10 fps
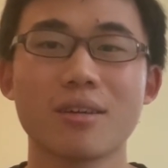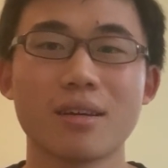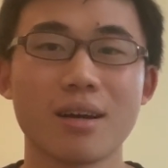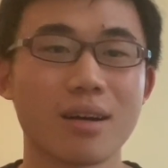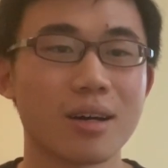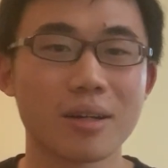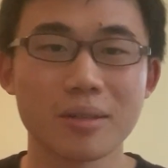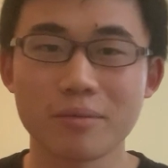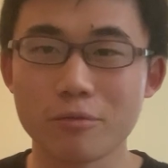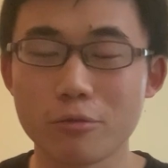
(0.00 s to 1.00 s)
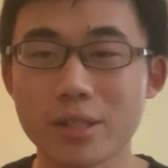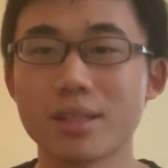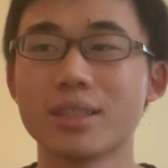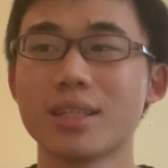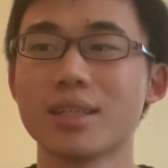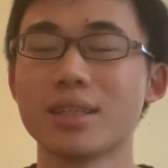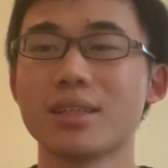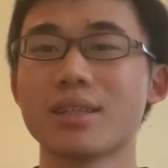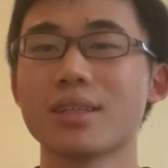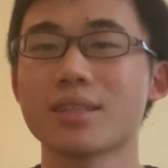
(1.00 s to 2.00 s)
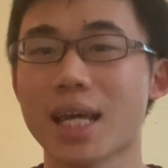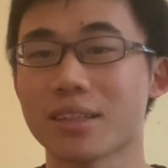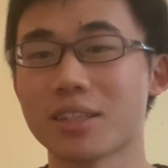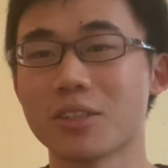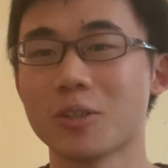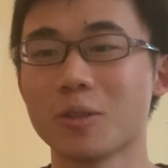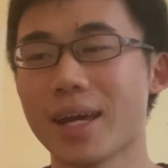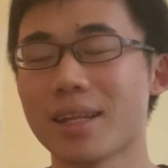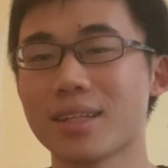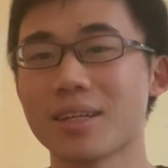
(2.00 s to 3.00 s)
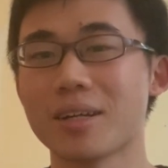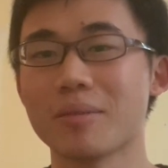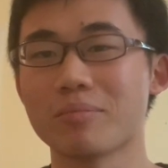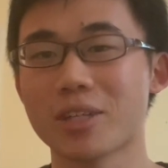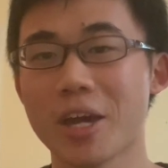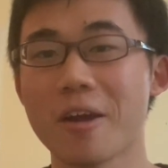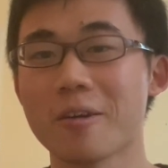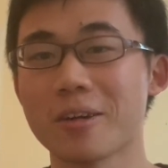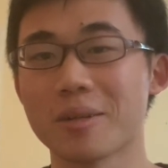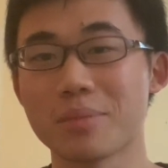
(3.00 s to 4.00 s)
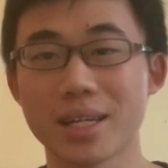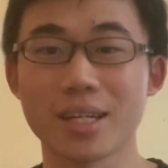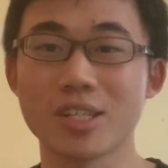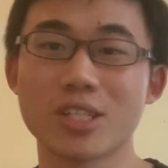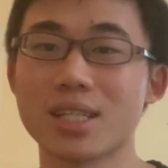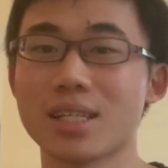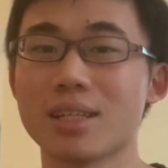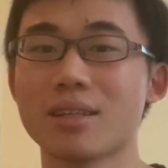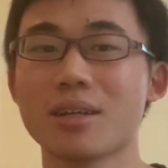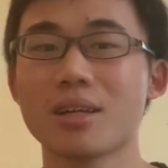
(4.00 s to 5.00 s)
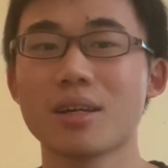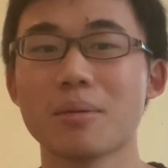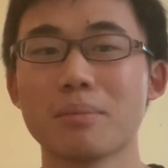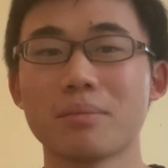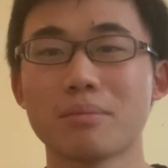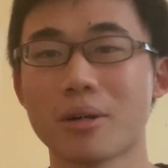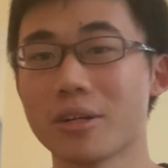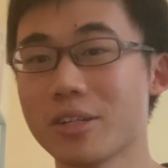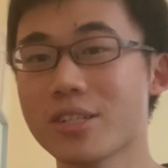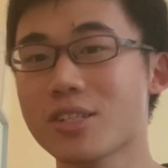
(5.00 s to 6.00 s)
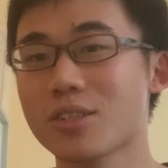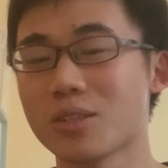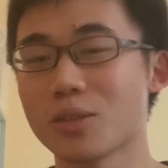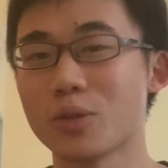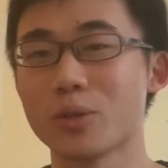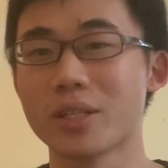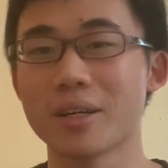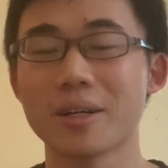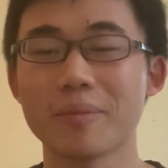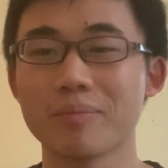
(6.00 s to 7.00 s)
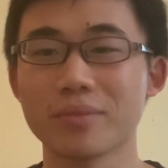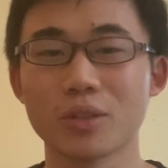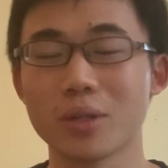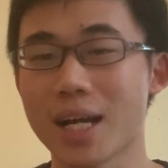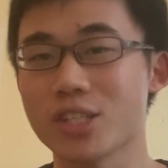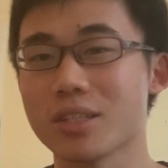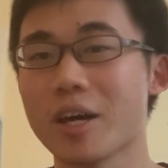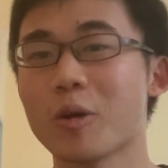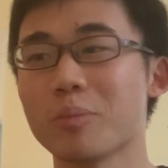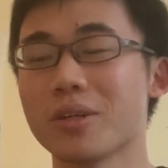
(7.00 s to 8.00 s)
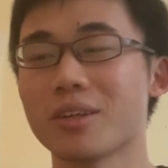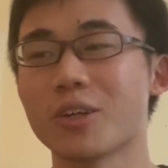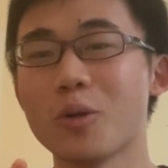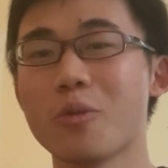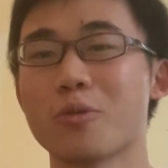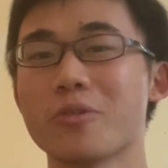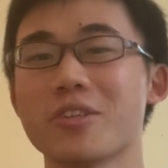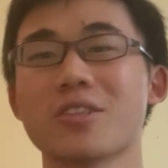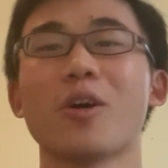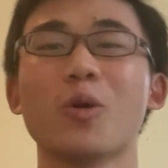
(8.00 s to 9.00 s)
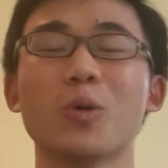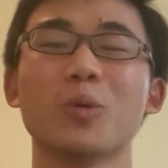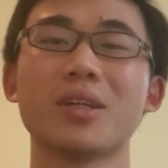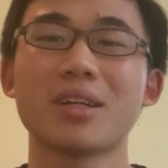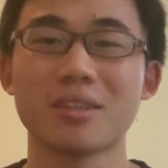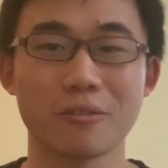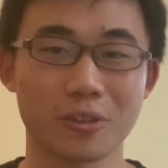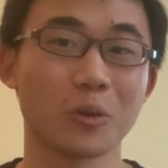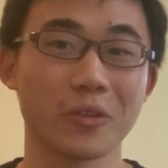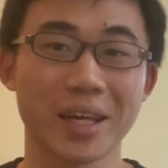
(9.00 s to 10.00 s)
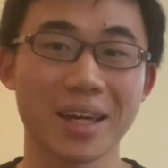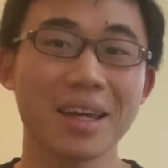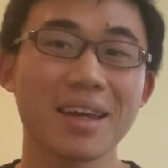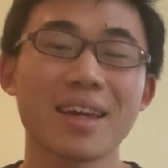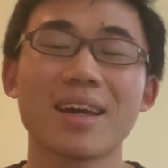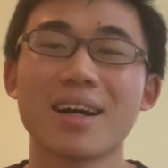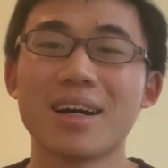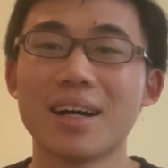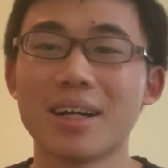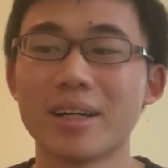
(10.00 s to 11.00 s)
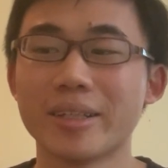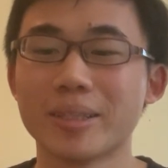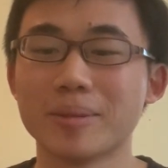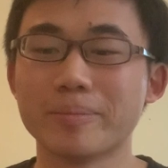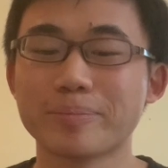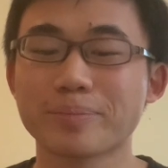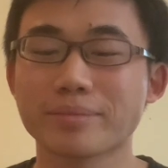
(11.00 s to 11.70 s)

um, really technical and um, caring PhD partners who um, who actually helped me go through this whole difficult thing. Um,